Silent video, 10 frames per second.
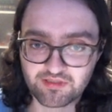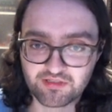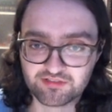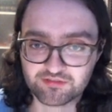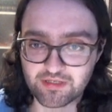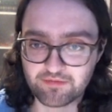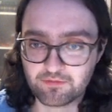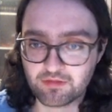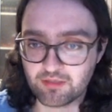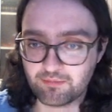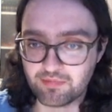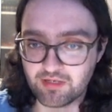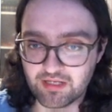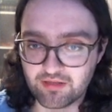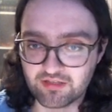So if they
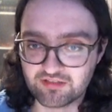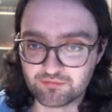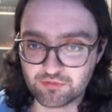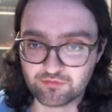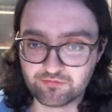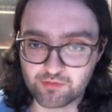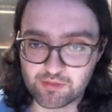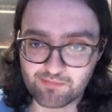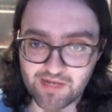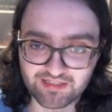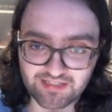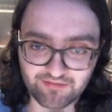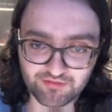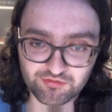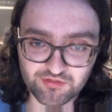play this move, we might
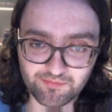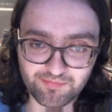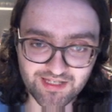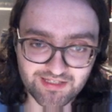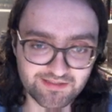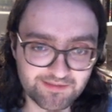have to drop back.